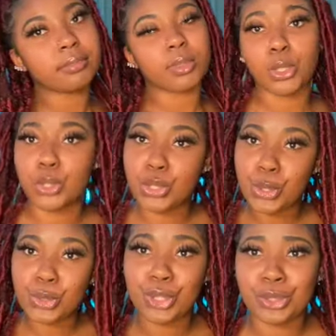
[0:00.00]
Still
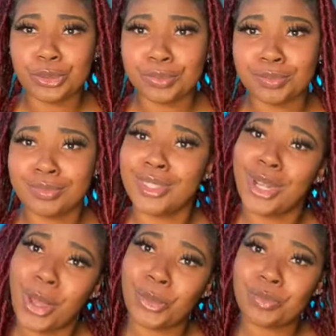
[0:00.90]
cute, you
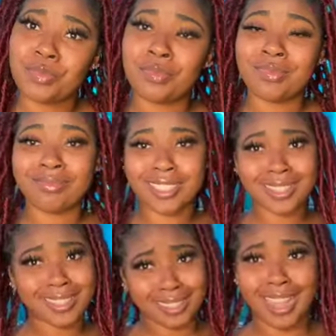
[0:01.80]
know. You can
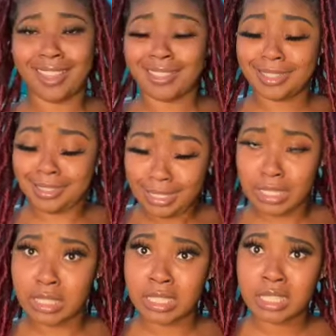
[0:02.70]
style these
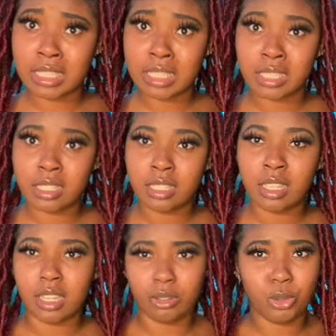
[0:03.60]
things.
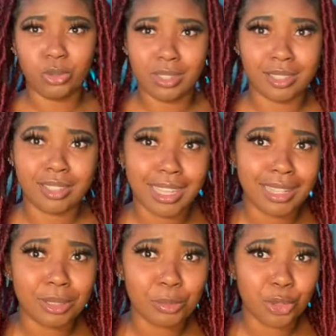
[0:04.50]
I don't know who said you gotta
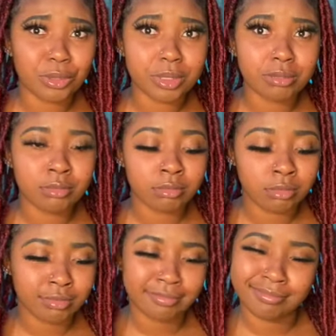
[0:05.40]
look boring.
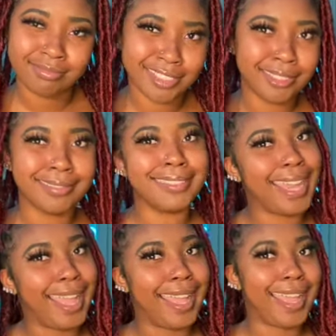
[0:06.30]
Nah.
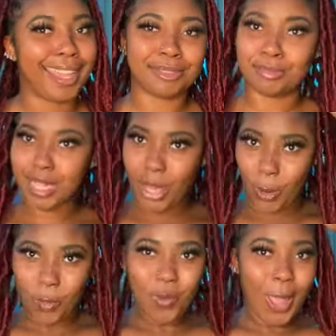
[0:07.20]
Not
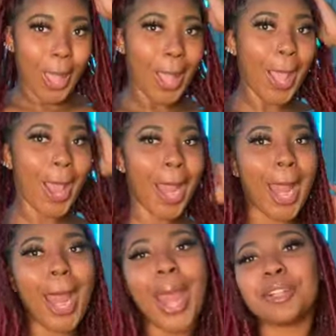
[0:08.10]
over here.